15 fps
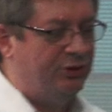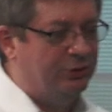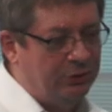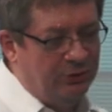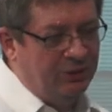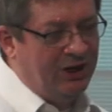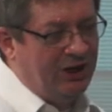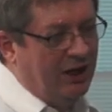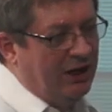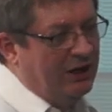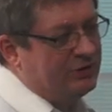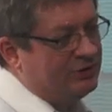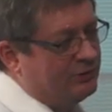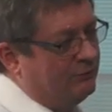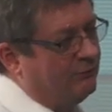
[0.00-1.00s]
to you
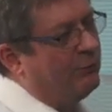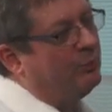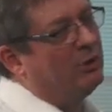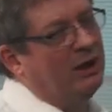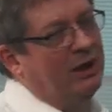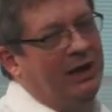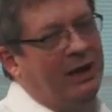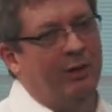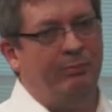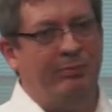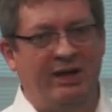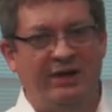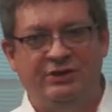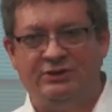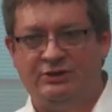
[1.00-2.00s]
is from
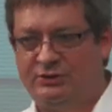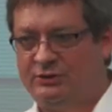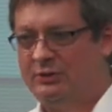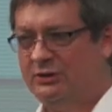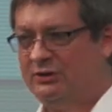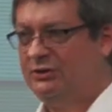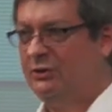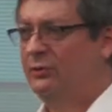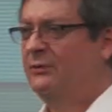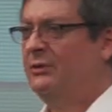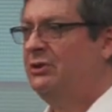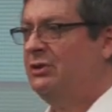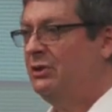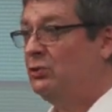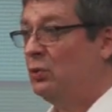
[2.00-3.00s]
cloud-based
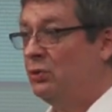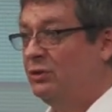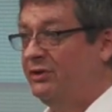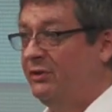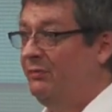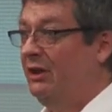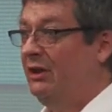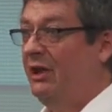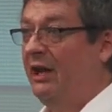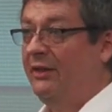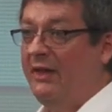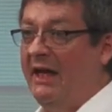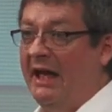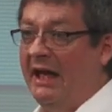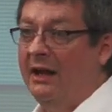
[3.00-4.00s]
services or something like
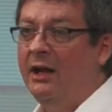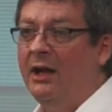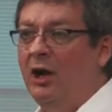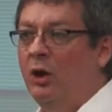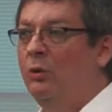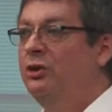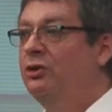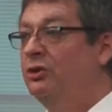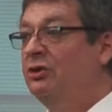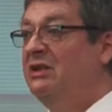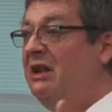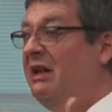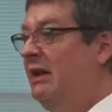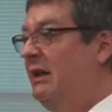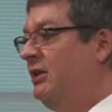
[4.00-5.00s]
that where you just
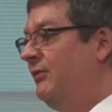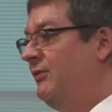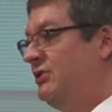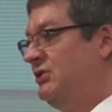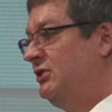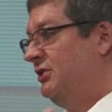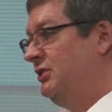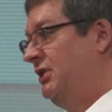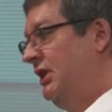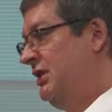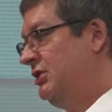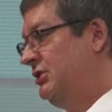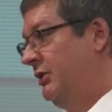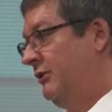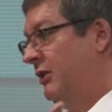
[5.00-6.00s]
need to
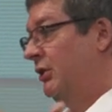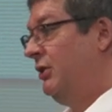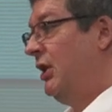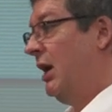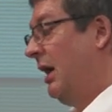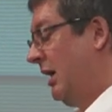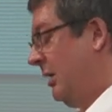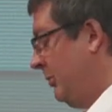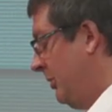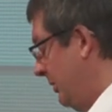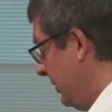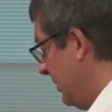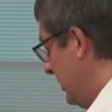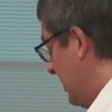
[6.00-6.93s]
facilitate sharing a document